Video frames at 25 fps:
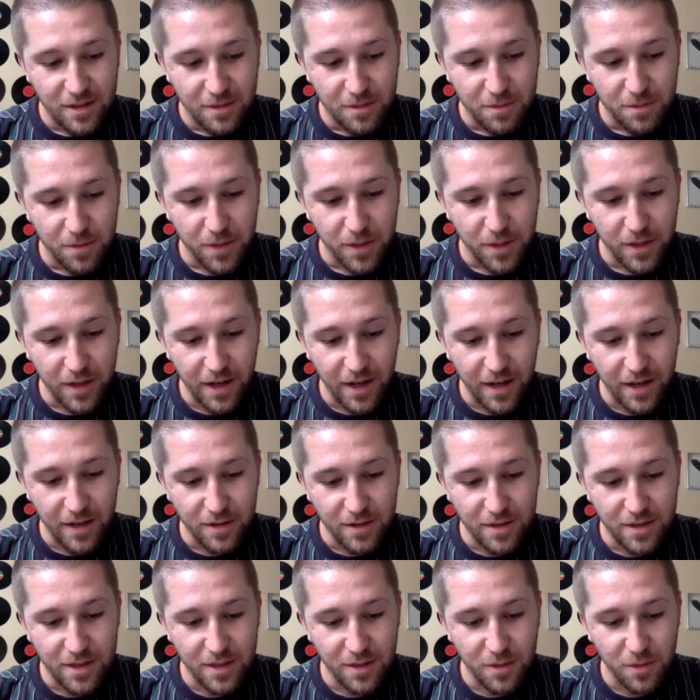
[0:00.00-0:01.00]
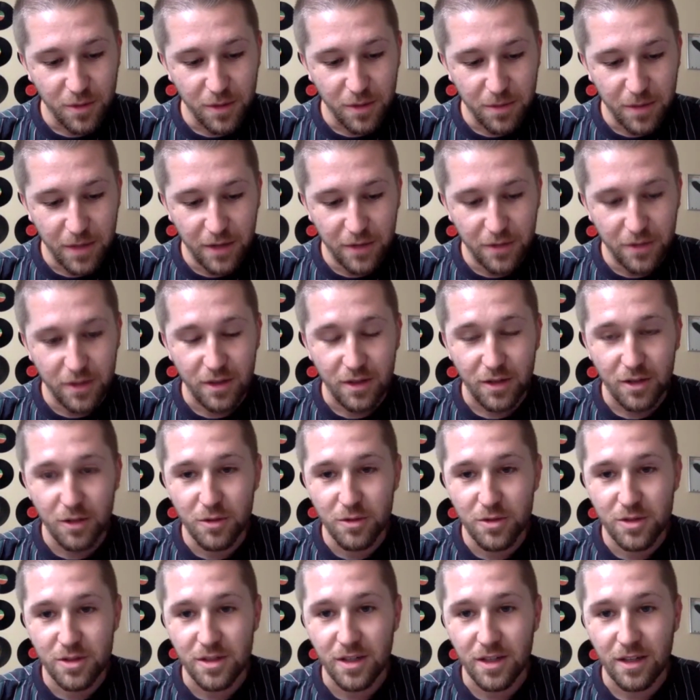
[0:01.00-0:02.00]
but I did whip out the
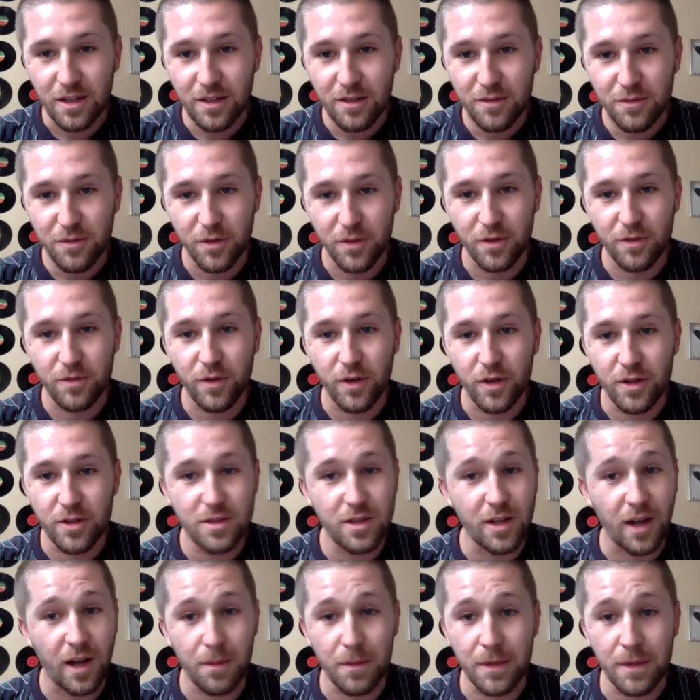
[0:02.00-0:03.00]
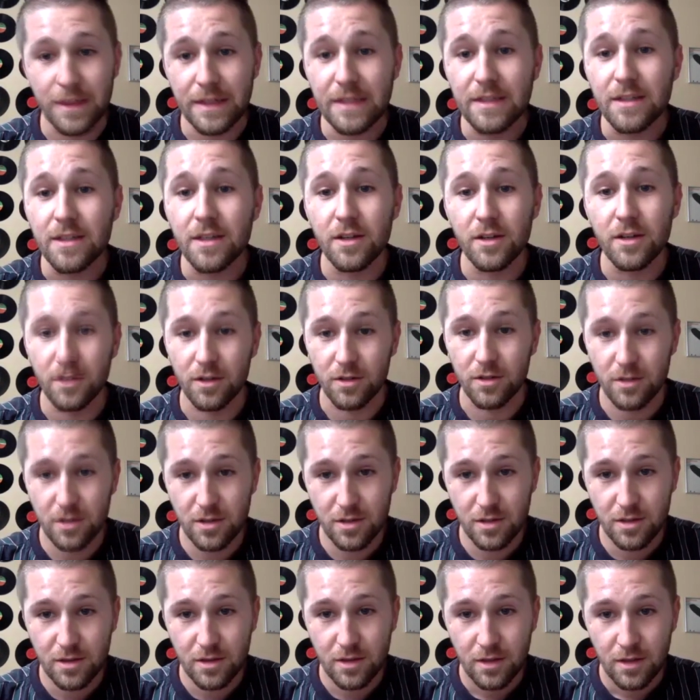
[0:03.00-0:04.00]
acoustic for the first time in
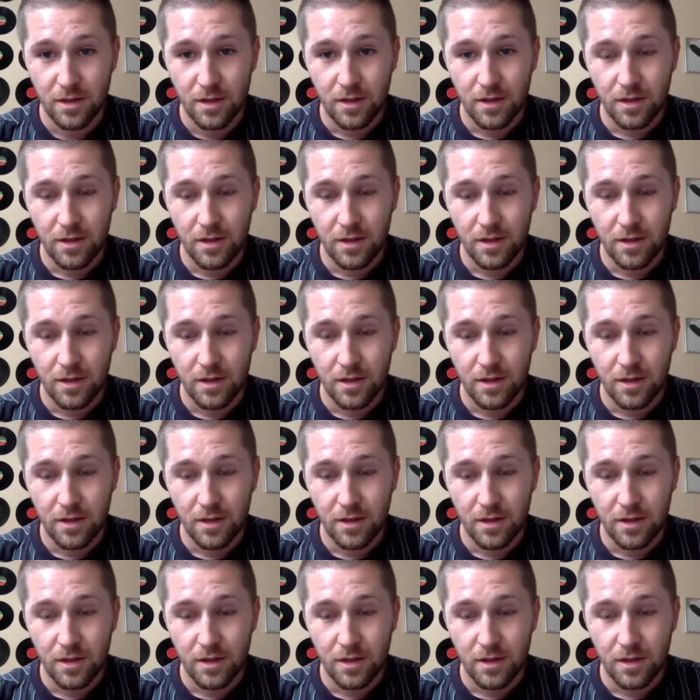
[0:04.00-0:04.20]
years.